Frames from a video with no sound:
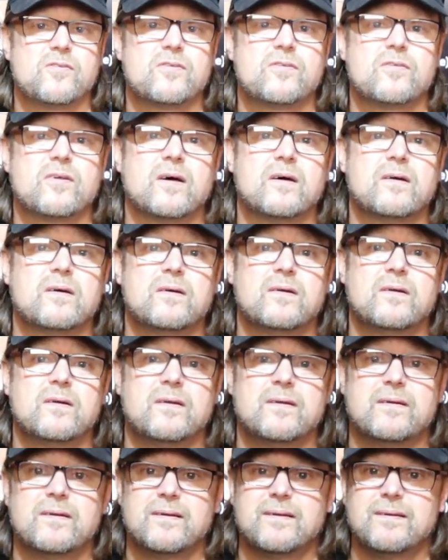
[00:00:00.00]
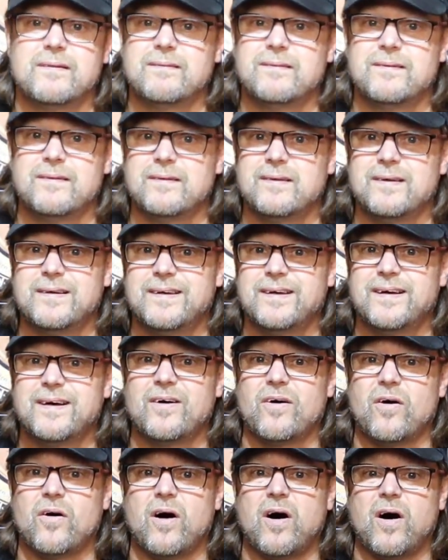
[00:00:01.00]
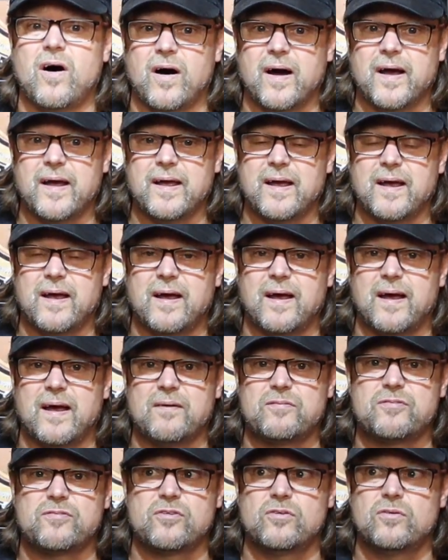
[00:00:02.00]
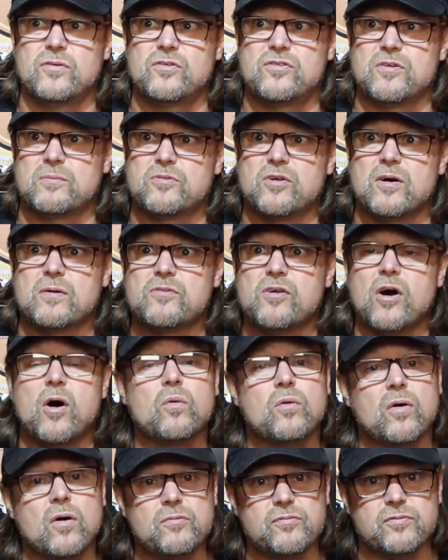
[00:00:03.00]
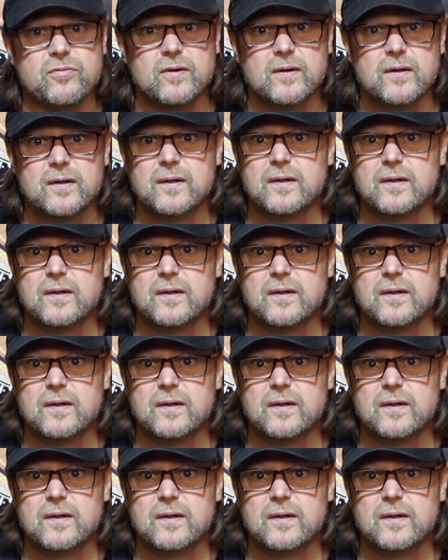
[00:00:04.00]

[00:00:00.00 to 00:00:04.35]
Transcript: So I have to sometimes hold off.